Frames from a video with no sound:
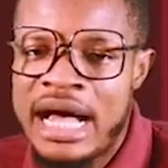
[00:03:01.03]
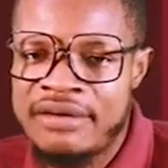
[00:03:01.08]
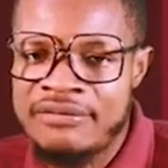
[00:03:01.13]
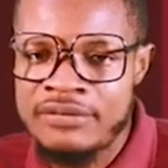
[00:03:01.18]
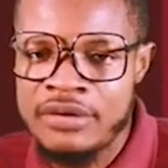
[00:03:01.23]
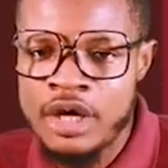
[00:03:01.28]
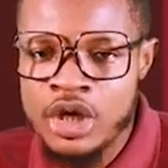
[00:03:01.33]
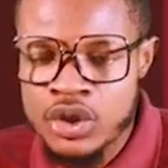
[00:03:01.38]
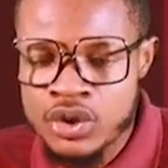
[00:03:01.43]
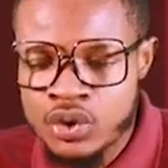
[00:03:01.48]

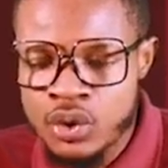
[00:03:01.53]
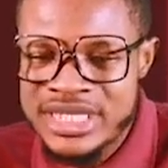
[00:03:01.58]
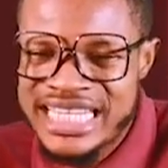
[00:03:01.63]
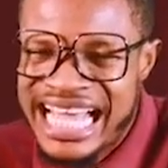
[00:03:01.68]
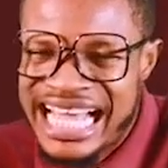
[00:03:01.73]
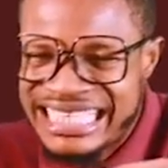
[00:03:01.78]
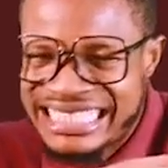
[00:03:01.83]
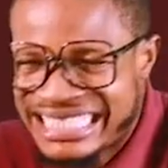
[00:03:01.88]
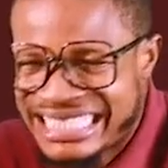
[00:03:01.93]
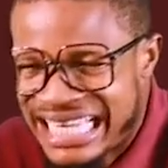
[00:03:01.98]
have. So
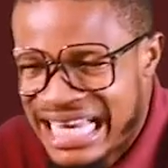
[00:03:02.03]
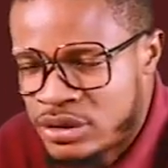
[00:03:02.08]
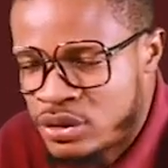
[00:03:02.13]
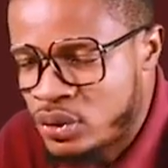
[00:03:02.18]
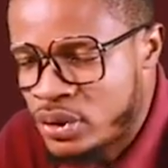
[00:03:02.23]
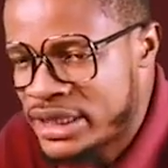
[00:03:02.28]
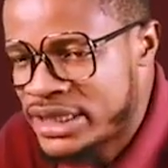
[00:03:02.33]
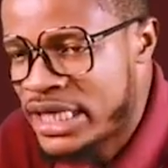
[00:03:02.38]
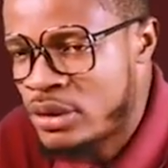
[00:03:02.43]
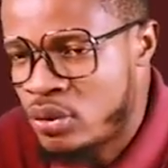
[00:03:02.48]
they are
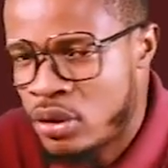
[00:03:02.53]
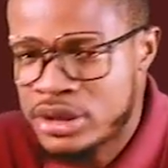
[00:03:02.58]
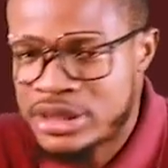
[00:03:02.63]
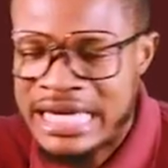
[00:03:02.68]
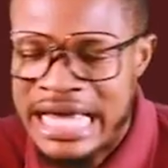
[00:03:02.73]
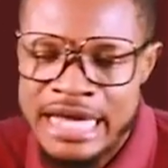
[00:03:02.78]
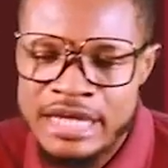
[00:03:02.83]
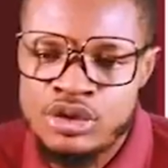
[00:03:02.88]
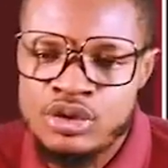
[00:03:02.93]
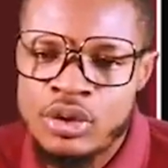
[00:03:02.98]
saturated
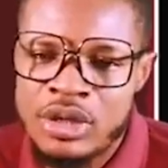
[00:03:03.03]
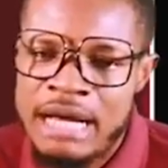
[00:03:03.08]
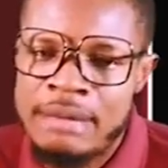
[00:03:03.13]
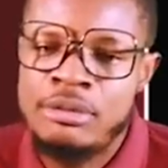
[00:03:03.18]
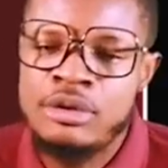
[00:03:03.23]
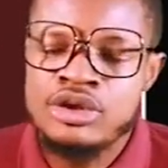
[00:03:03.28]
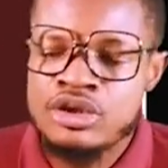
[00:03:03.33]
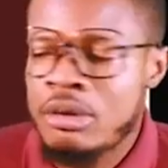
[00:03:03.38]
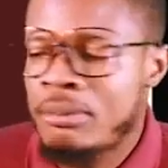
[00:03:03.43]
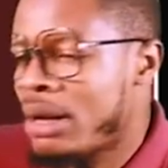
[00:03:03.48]
what?
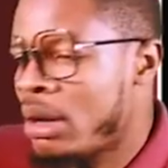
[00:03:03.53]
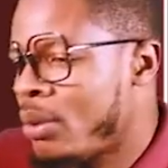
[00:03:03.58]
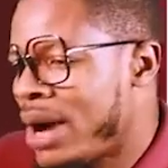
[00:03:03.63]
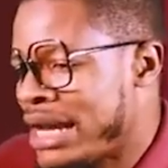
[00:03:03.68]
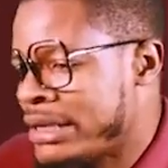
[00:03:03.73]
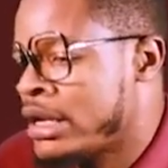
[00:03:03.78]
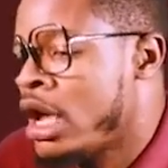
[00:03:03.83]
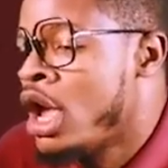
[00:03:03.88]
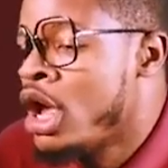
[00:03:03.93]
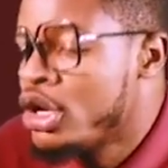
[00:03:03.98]
Hydrocarbons, number
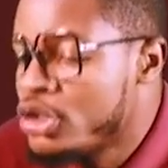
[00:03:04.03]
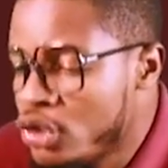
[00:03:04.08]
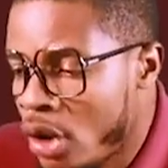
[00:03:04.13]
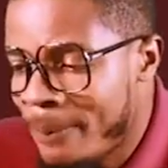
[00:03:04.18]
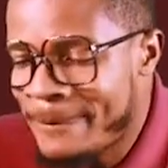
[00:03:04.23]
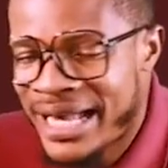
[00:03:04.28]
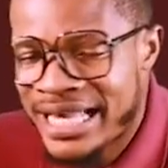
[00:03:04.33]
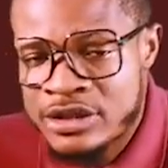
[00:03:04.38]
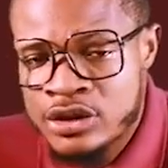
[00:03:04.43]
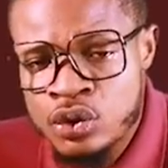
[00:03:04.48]
one.
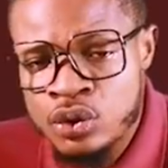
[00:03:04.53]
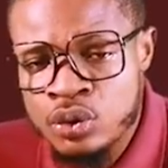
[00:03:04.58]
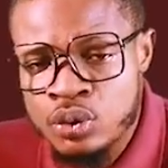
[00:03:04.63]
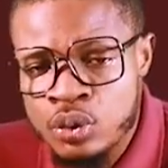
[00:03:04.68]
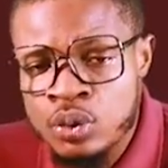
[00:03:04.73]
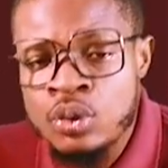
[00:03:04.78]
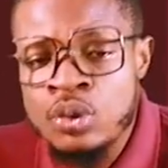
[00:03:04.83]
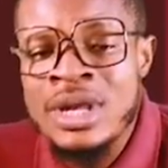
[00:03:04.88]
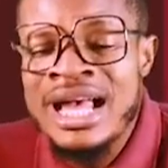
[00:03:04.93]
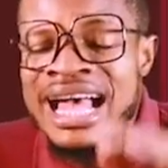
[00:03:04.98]
Number
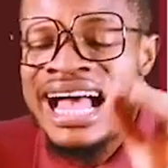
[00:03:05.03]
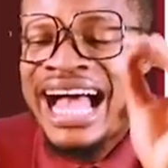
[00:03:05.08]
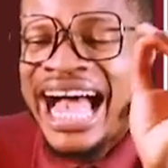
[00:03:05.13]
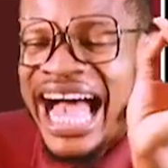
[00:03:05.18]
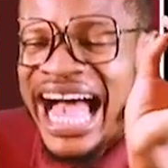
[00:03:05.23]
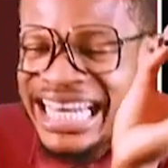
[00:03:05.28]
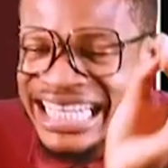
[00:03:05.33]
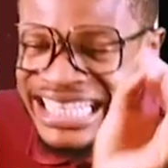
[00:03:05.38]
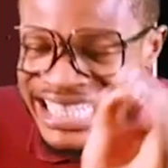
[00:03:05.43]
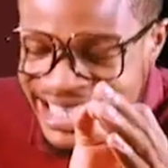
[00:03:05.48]
two,
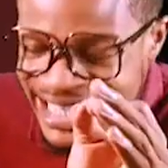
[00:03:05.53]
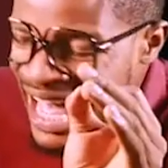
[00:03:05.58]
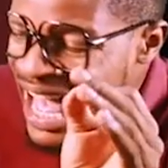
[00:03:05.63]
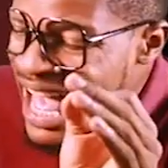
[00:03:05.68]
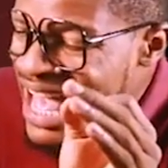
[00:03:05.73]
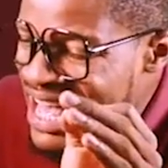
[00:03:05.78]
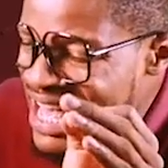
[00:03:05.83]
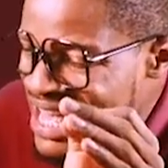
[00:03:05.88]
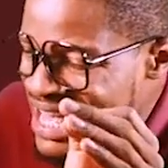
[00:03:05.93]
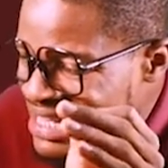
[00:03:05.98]

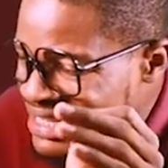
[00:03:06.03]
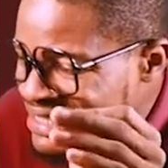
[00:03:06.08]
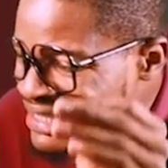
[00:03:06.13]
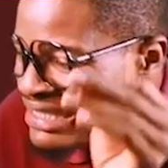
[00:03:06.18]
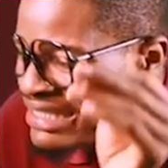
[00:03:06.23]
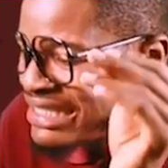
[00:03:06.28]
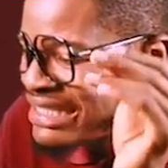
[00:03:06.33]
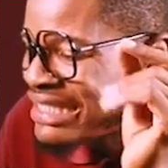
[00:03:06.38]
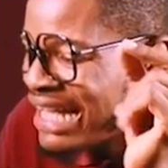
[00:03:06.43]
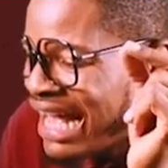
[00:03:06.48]

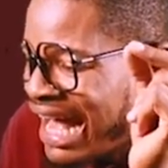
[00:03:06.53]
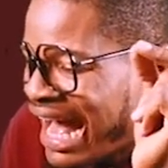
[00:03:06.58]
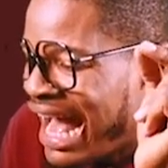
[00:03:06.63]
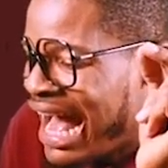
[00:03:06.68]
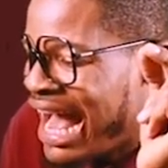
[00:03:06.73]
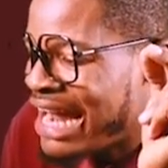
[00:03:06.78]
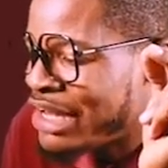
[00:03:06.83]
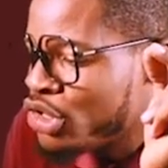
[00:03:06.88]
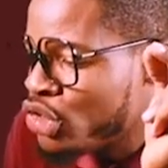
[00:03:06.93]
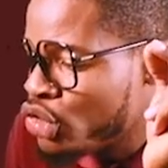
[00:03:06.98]
alkanes
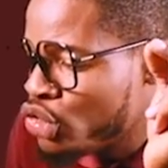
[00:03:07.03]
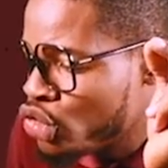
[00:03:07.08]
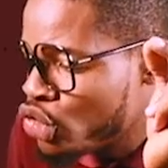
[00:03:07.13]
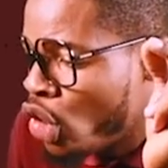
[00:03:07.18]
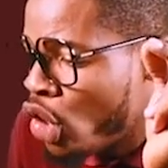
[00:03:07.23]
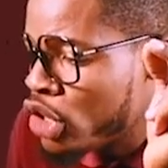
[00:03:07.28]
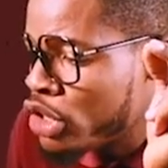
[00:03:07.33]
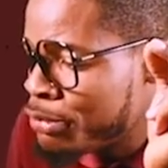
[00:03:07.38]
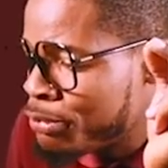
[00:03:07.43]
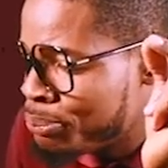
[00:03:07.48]
are
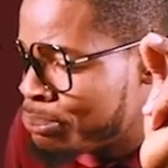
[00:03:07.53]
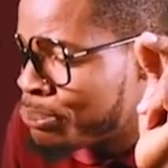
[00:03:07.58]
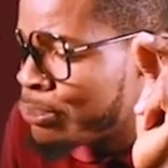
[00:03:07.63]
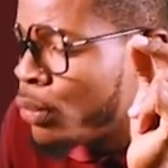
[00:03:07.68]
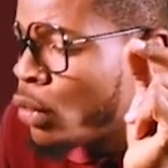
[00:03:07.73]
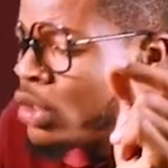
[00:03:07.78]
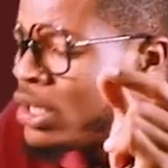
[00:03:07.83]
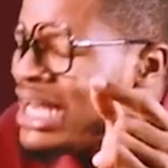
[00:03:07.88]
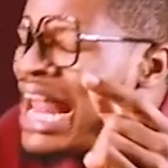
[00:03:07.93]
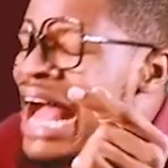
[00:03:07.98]

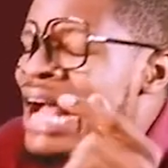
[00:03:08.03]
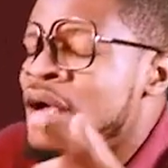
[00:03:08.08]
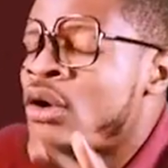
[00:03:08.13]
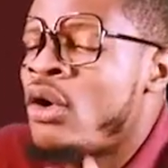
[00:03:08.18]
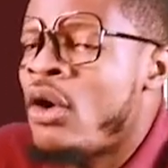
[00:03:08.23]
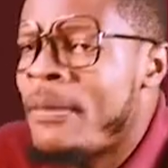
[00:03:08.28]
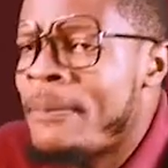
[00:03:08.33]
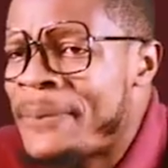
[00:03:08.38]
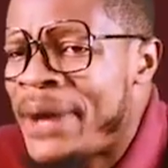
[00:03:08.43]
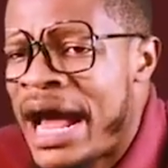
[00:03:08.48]
non-polar
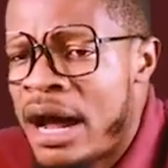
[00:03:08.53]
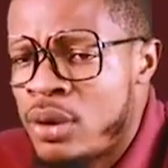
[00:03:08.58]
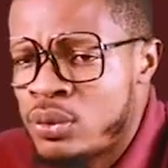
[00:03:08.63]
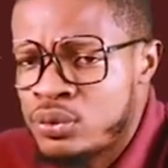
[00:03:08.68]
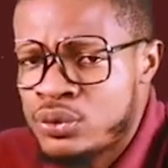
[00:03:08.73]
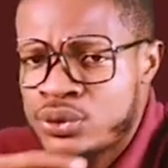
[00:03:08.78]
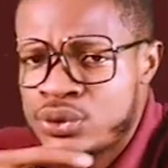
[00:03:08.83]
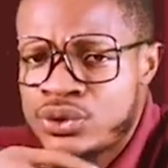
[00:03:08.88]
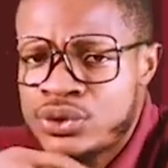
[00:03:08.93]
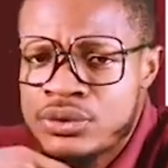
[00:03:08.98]

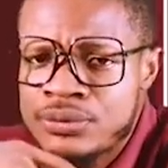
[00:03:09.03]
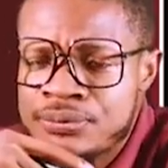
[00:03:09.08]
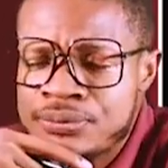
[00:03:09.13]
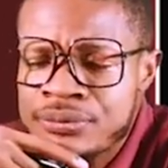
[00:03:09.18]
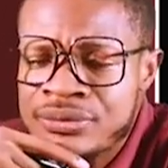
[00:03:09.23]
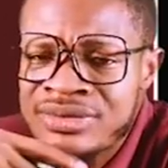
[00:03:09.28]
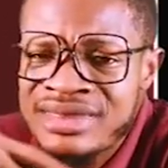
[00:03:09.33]
compounds.